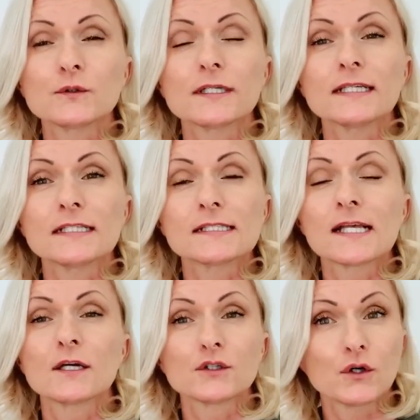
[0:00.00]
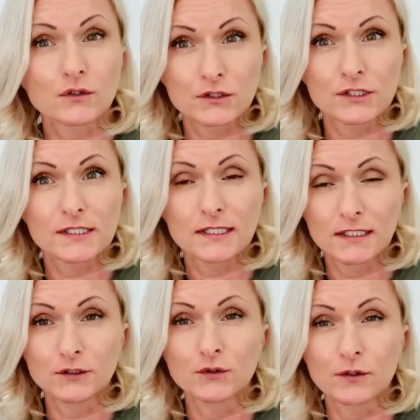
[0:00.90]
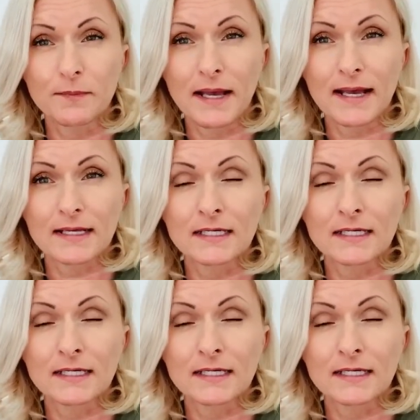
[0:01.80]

is not in your bag.